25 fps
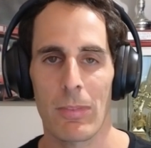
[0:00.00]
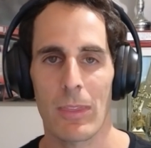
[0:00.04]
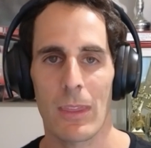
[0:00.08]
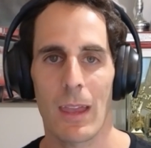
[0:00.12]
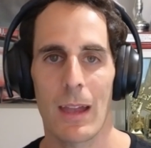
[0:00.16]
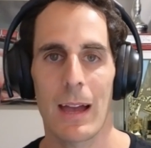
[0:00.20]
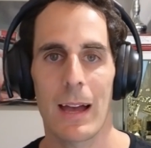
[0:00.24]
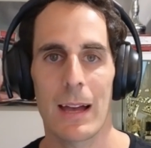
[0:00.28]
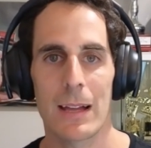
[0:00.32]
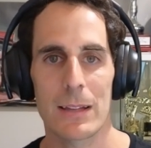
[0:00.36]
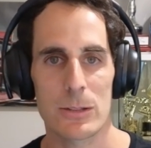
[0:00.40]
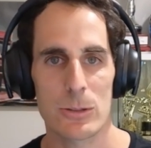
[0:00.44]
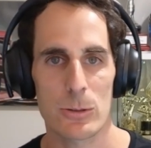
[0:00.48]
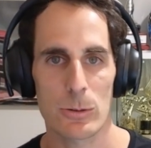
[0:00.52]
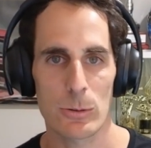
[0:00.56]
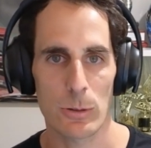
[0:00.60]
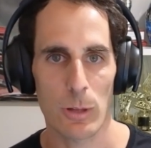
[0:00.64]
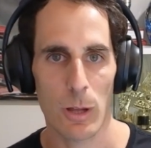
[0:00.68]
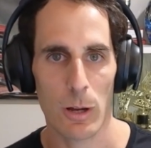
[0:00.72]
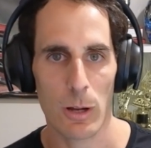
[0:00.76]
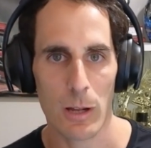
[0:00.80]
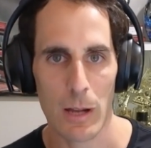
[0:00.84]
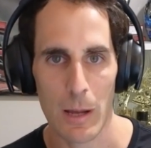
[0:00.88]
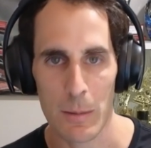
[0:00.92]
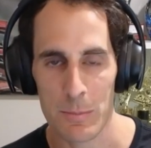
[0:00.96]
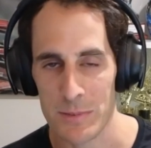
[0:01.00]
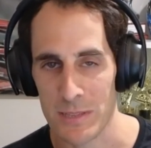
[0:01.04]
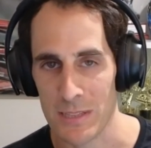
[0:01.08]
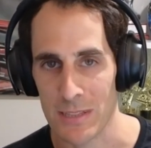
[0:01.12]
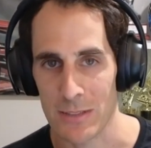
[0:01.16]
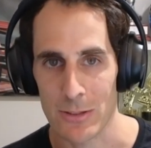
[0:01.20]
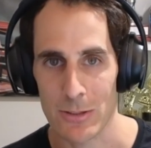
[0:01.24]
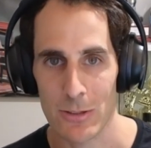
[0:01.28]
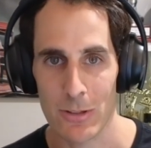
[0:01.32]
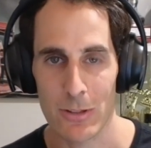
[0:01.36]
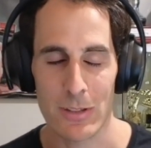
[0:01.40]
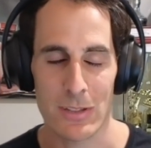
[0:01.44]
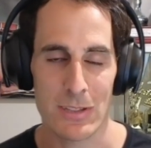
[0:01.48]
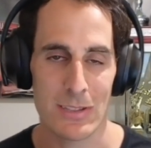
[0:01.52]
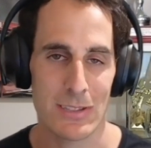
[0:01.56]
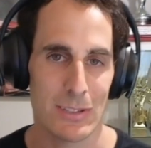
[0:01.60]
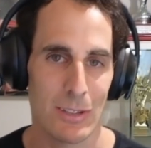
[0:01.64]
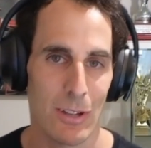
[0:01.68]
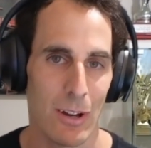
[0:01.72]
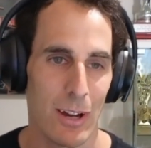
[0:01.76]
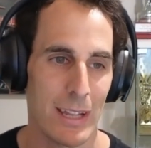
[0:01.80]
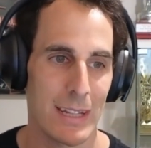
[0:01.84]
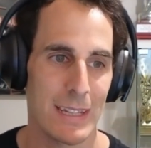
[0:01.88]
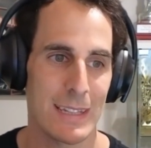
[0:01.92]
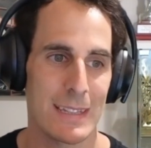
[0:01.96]
2 lockups at turns
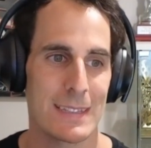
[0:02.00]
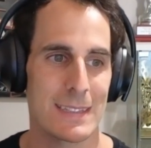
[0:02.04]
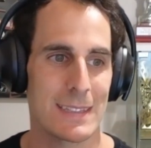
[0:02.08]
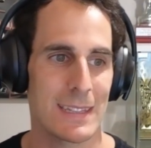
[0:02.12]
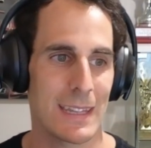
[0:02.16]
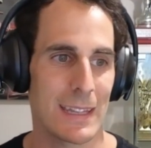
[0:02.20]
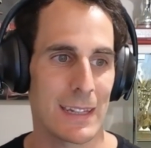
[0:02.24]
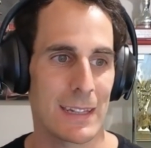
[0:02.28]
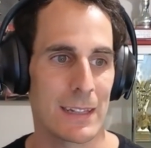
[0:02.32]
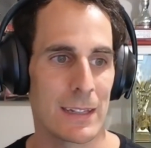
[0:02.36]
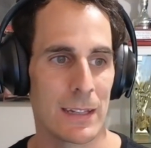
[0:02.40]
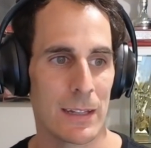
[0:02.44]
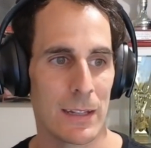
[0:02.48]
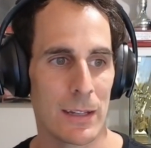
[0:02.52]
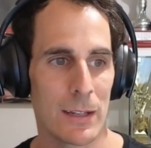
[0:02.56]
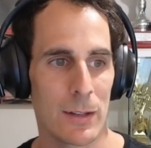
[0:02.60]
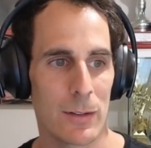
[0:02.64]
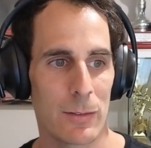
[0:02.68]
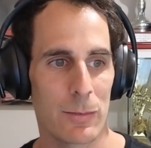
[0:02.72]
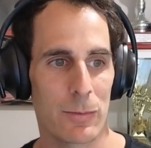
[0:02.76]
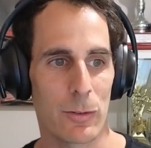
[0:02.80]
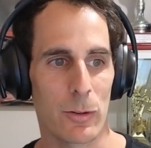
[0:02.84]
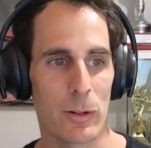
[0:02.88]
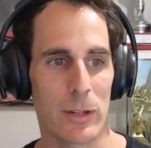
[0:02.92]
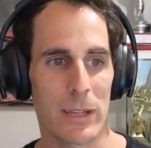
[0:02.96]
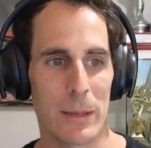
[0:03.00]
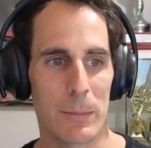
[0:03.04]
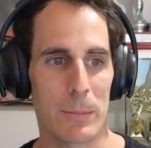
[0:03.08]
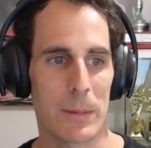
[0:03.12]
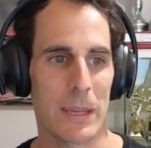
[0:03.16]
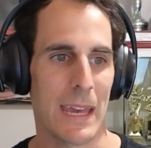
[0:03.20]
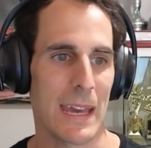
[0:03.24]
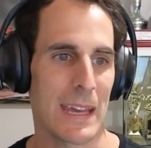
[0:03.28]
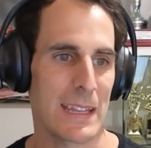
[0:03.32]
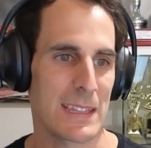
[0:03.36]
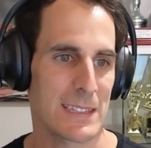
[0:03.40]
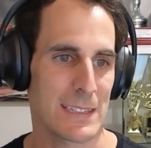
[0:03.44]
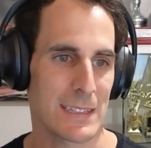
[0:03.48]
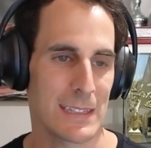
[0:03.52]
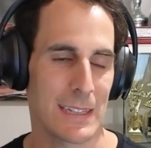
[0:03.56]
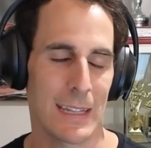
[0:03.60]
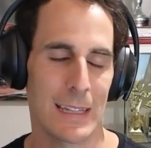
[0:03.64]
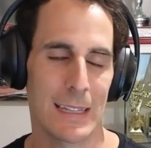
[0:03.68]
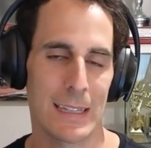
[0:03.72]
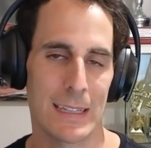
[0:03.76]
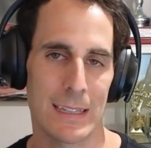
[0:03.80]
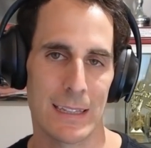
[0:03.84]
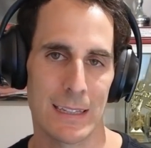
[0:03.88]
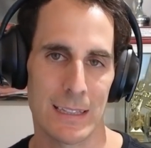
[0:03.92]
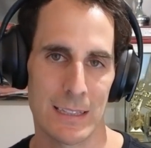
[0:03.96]
9 and 10 for Kimi
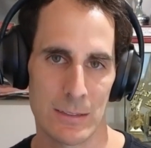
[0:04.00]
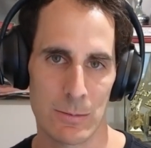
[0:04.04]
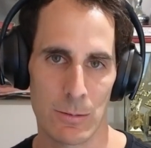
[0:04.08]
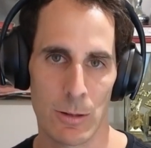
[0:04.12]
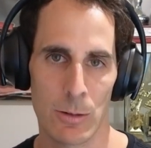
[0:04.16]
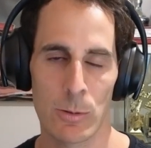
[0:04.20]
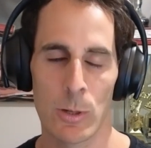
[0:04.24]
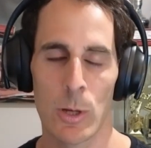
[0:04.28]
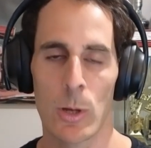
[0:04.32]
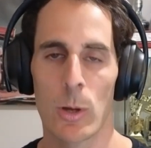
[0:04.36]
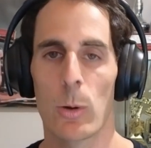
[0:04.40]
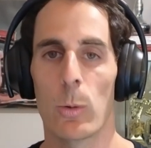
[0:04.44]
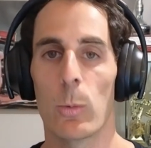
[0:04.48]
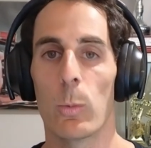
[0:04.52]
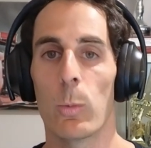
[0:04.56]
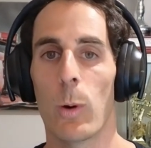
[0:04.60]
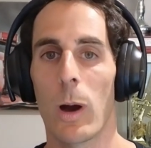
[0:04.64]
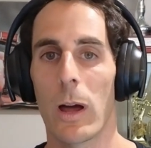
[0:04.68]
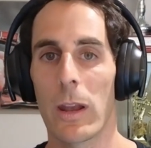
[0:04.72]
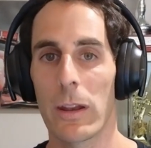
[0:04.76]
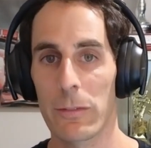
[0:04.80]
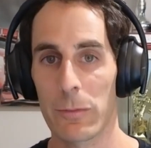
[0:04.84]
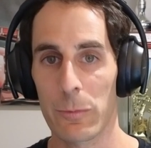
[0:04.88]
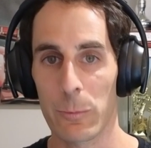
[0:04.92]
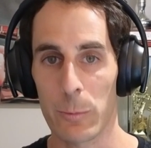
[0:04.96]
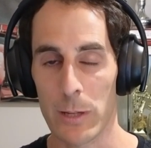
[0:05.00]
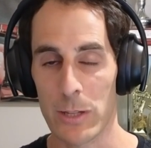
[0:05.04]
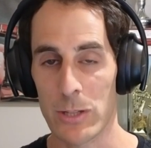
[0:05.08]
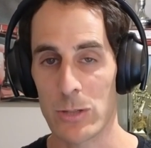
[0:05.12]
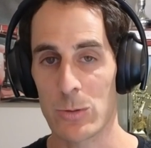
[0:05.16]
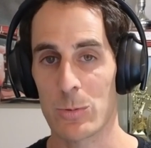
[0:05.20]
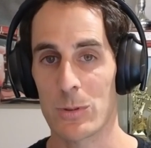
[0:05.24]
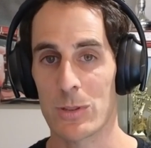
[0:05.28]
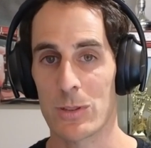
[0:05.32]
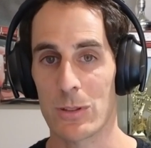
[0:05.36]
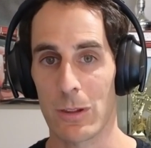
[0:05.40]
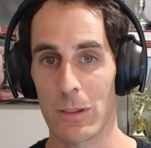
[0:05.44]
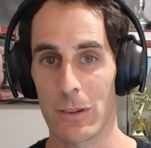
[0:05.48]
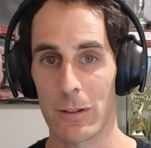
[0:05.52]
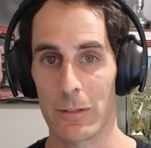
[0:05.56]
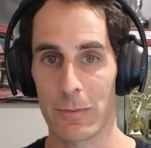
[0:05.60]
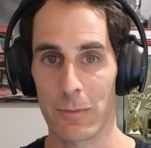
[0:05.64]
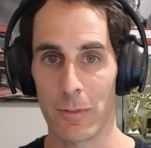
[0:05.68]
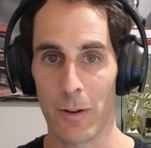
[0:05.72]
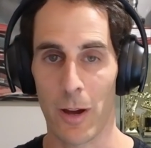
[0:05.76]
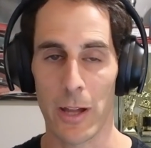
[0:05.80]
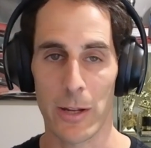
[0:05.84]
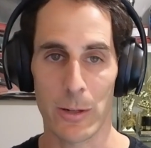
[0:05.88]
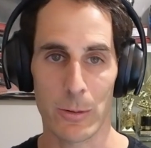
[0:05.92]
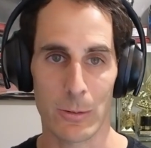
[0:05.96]
Antonelli as well. One of which was on the
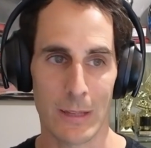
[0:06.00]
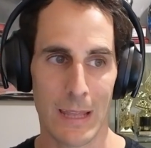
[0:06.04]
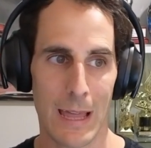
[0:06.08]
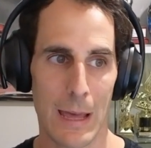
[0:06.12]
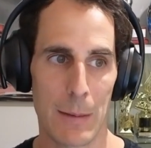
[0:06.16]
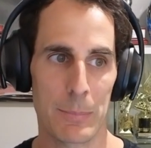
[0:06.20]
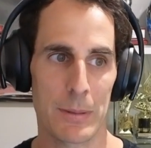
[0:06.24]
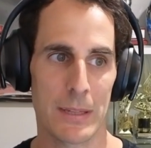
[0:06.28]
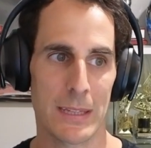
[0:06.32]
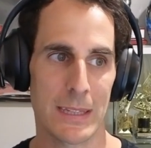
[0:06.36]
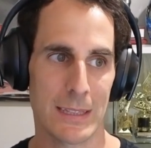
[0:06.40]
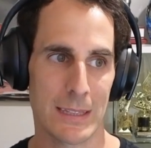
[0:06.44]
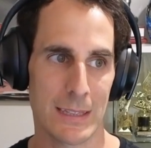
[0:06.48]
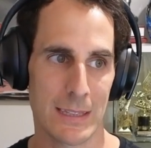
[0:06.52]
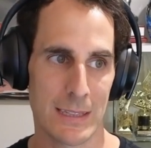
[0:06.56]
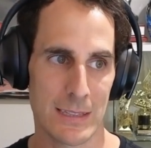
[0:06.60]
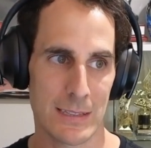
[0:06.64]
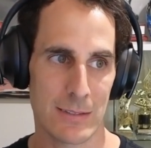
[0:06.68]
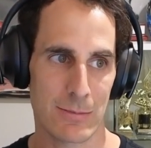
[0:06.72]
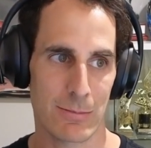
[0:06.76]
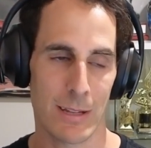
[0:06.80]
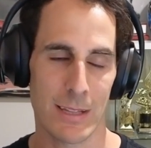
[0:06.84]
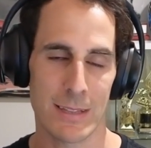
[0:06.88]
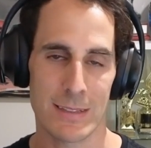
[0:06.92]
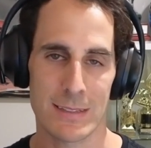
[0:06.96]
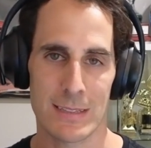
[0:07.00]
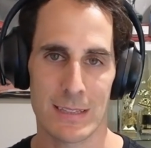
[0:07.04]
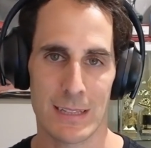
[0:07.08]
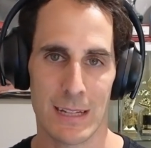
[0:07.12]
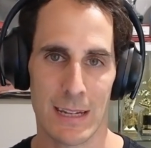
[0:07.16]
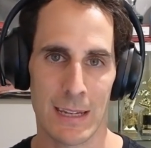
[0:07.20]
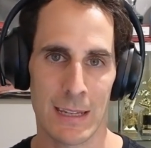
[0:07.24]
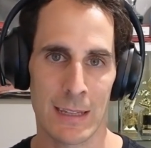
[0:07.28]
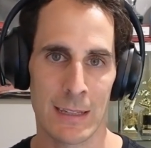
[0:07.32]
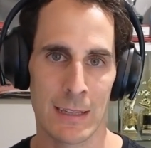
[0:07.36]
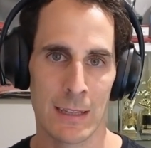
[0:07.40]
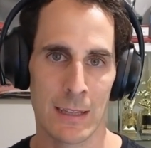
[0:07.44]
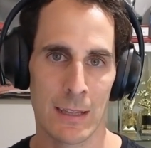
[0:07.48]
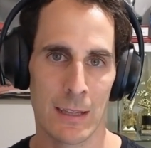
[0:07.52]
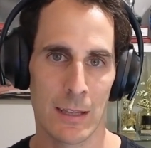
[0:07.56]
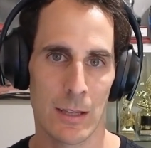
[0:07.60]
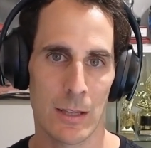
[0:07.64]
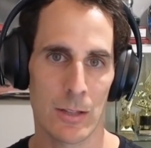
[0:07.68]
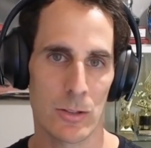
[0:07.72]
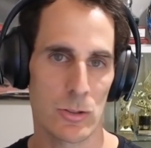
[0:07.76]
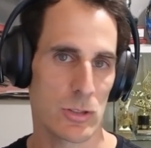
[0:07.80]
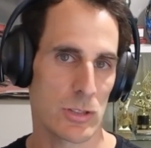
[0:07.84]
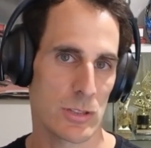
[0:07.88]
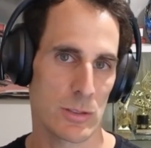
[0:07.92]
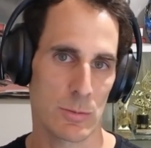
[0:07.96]
final lap in his run today,
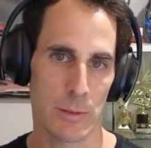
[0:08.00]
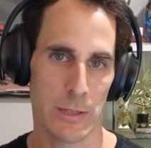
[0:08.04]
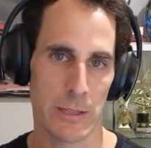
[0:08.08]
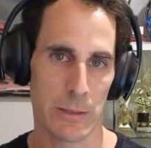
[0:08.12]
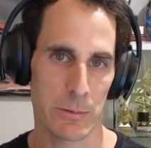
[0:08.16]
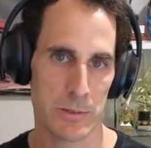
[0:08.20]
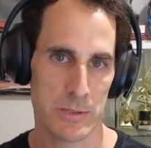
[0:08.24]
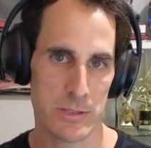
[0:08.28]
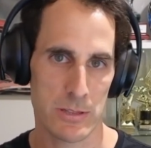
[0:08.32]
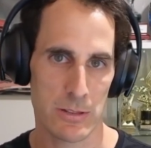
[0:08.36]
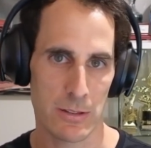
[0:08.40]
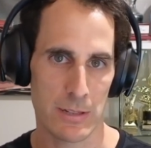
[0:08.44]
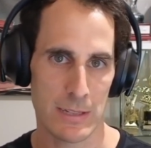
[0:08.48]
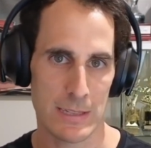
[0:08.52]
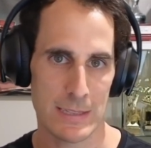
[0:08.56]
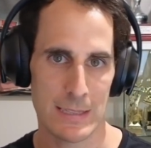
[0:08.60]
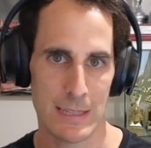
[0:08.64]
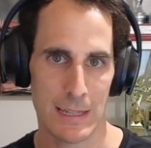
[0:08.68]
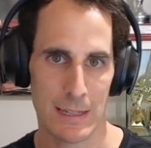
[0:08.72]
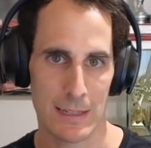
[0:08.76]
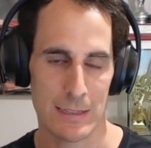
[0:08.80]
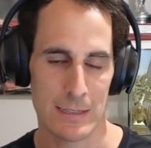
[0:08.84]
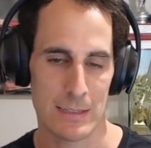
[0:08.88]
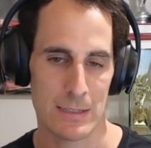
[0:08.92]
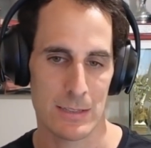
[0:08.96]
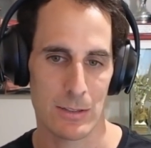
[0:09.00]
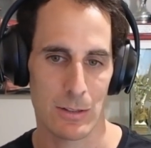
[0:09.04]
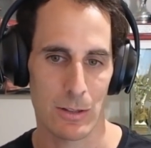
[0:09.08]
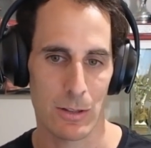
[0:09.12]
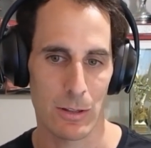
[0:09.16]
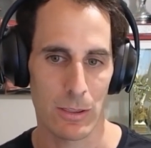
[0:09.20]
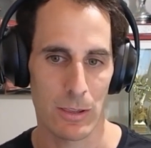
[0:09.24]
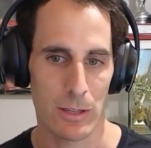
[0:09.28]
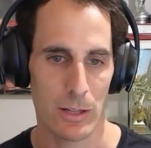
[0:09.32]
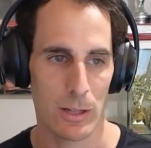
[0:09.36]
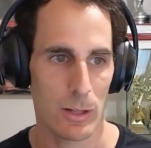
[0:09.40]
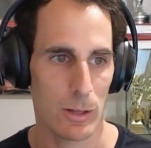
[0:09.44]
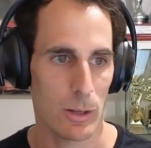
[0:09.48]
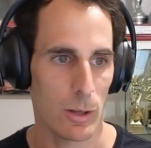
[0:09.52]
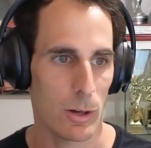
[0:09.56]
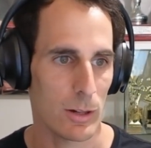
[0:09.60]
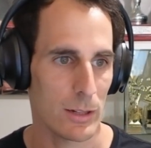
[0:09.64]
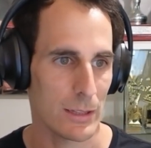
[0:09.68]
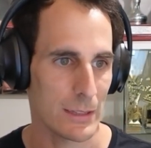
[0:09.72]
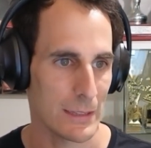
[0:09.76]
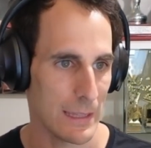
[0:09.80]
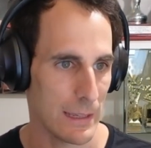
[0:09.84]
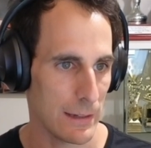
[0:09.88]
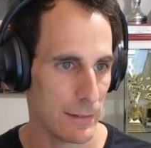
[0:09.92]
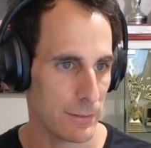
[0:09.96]
just when there was 30 seconds on the clock
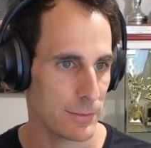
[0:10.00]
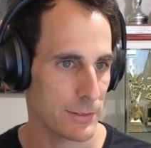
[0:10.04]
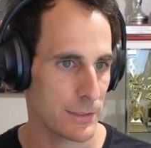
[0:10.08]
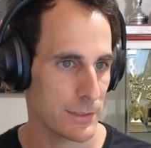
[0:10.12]
left,